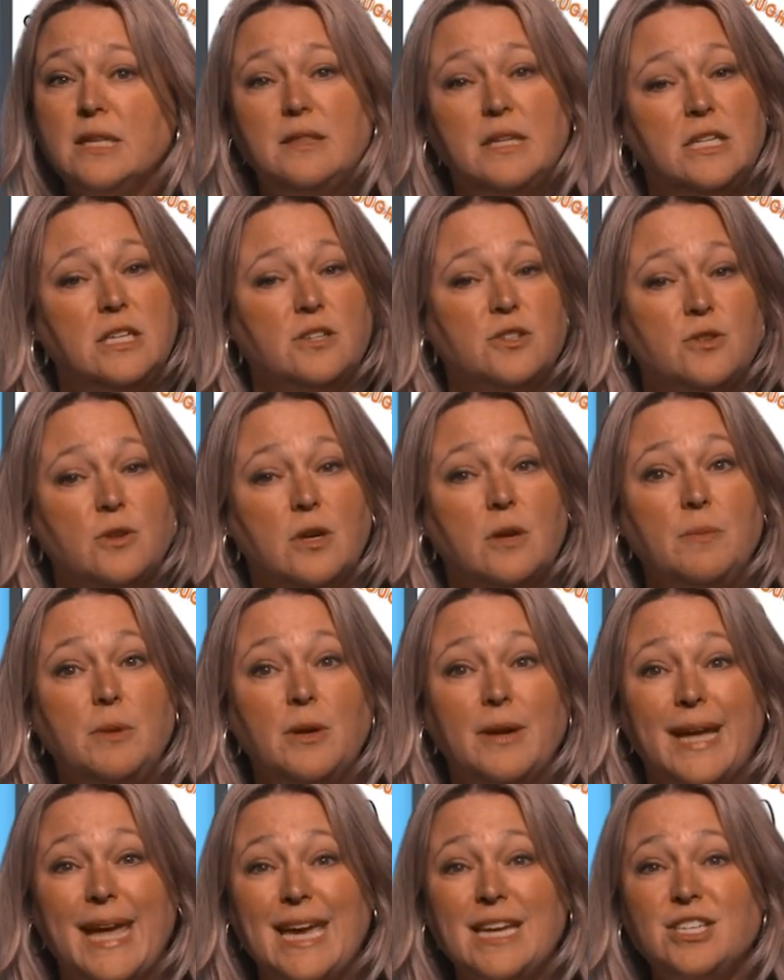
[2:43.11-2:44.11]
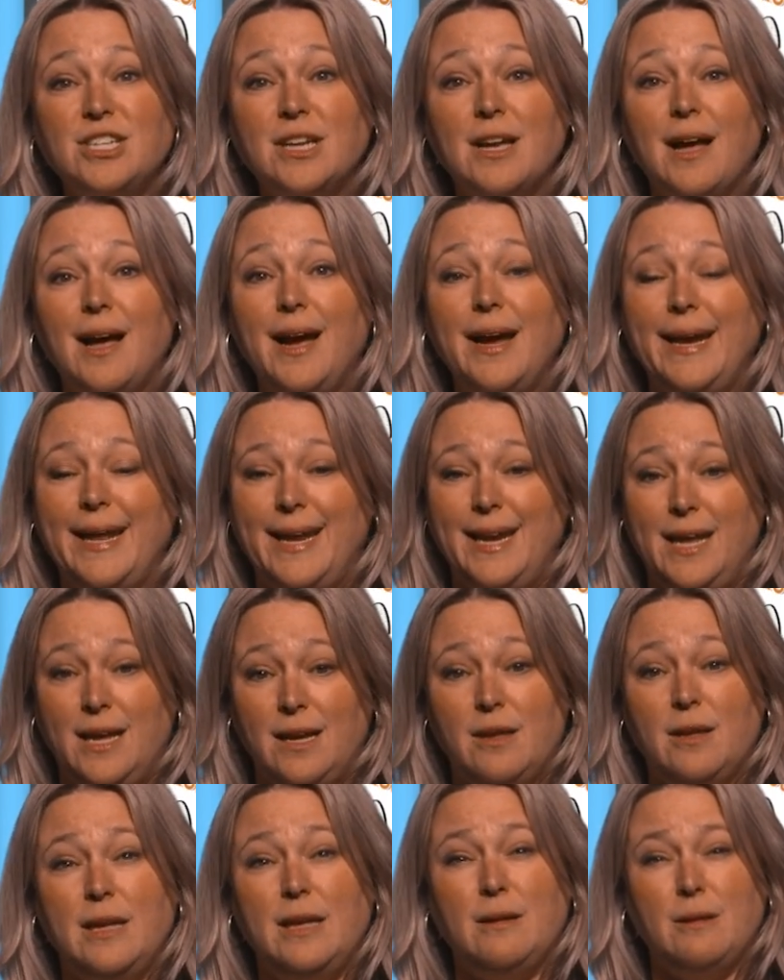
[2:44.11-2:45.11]
the district communication guide, and
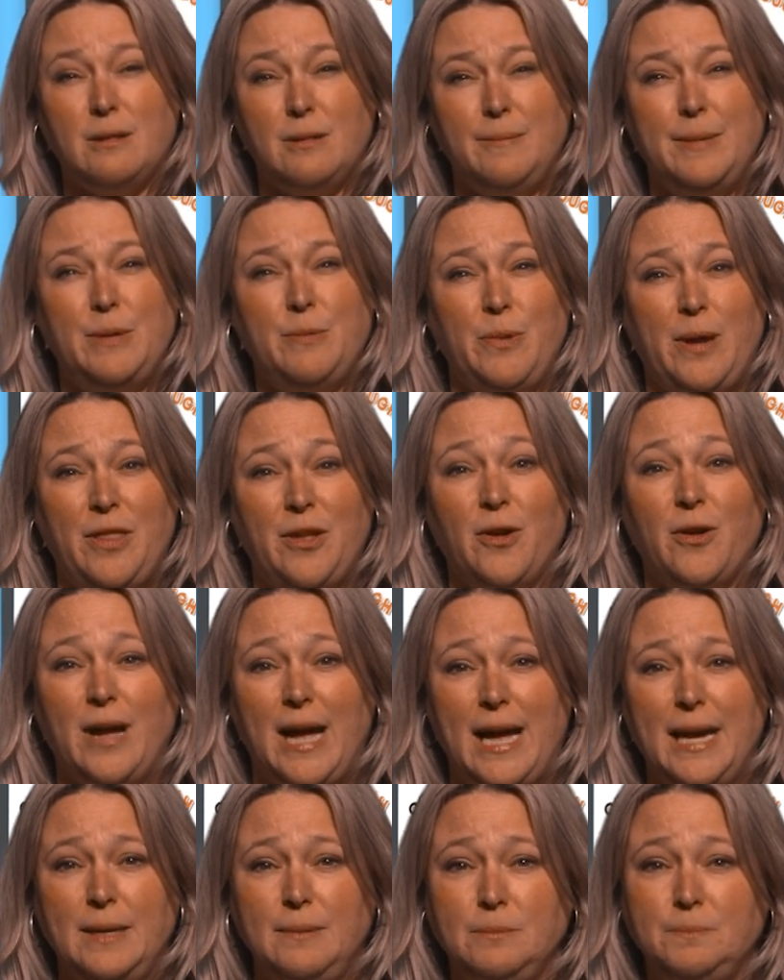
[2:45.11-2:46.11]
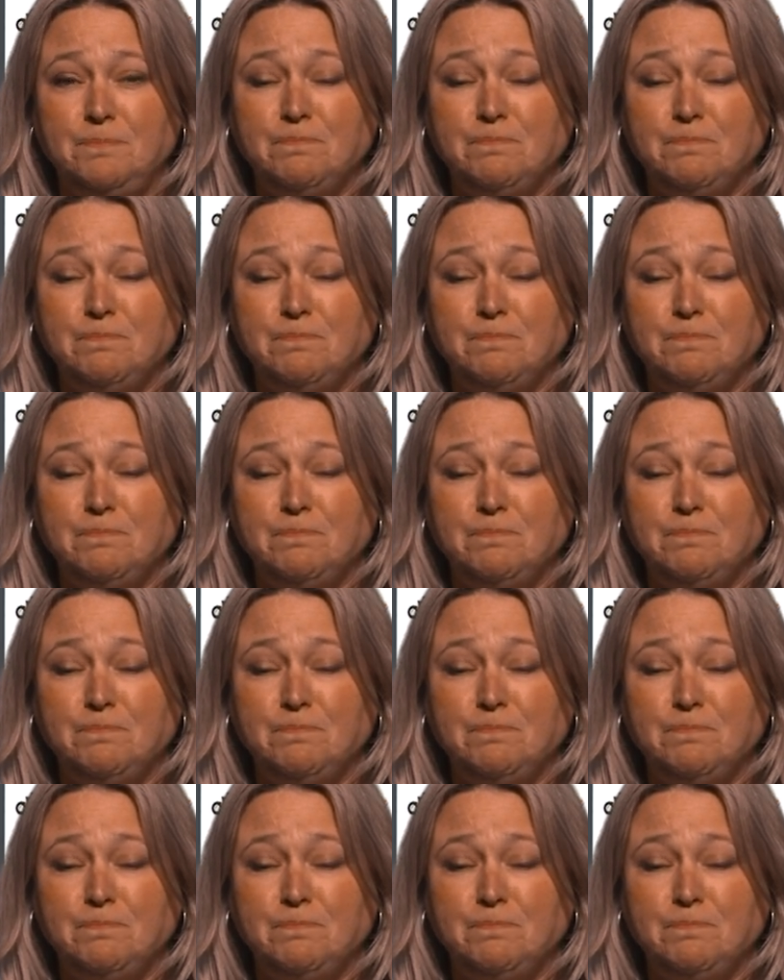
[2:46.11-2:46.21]
inclement weather guide.